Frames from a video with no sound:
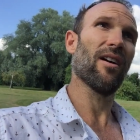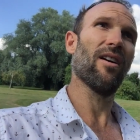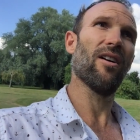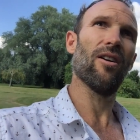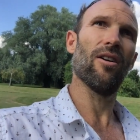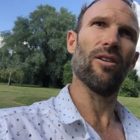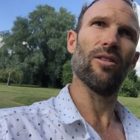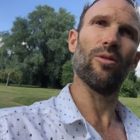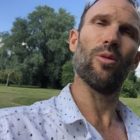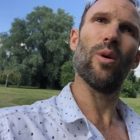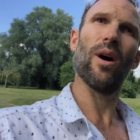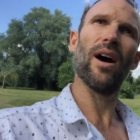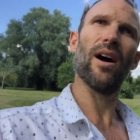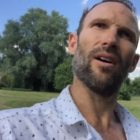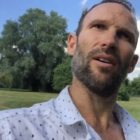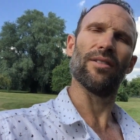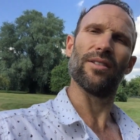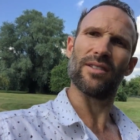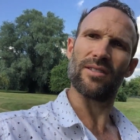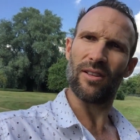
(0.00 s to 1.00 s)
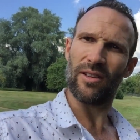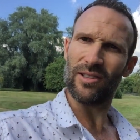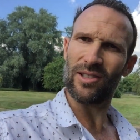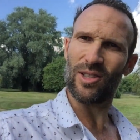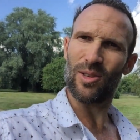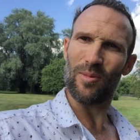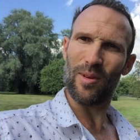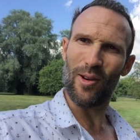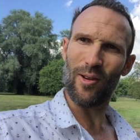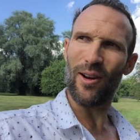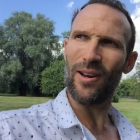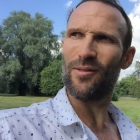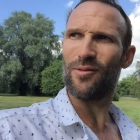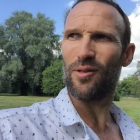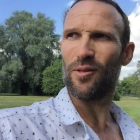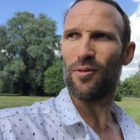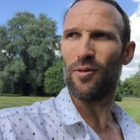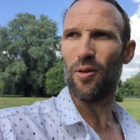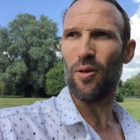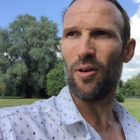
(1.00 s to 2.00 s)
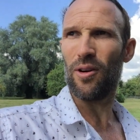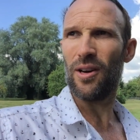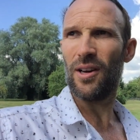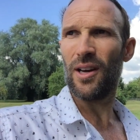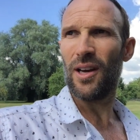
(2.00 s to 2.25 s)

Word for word: oh wow, there's lots to be grateful for.